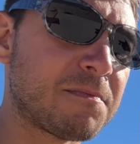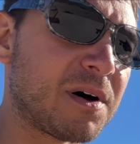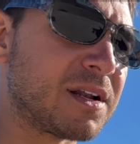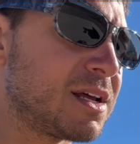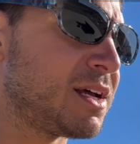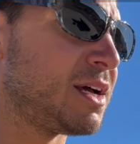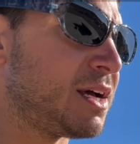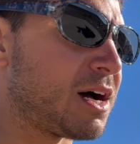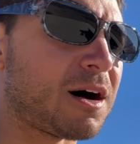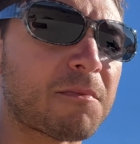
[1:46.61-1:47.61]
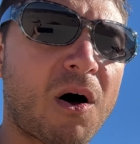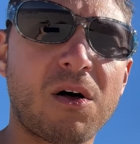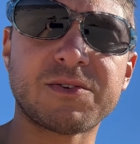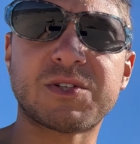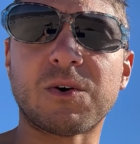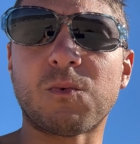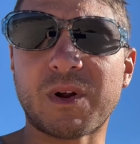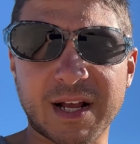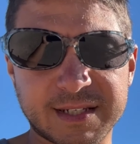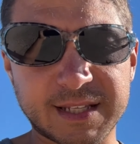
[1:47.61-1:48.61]
But also when
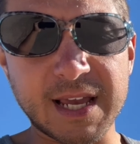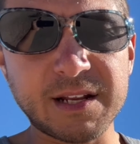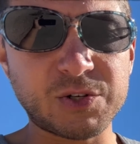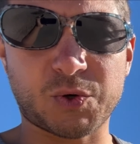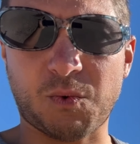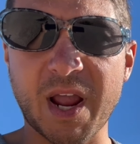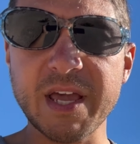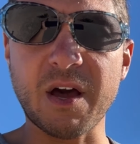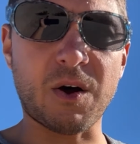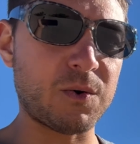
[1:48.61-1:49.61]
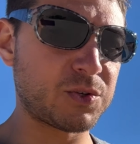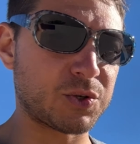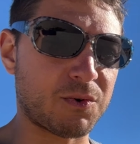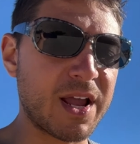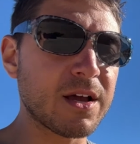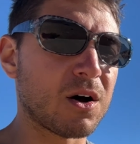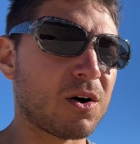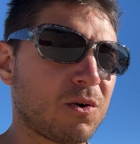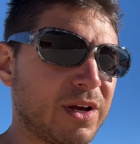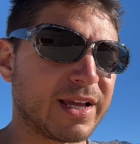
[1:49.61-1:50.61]
I stayed in
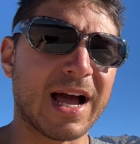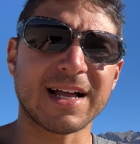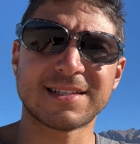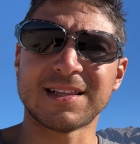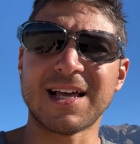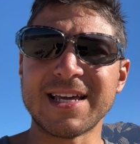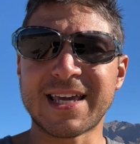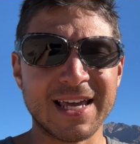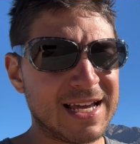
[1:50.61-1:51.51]
Durango, it got to like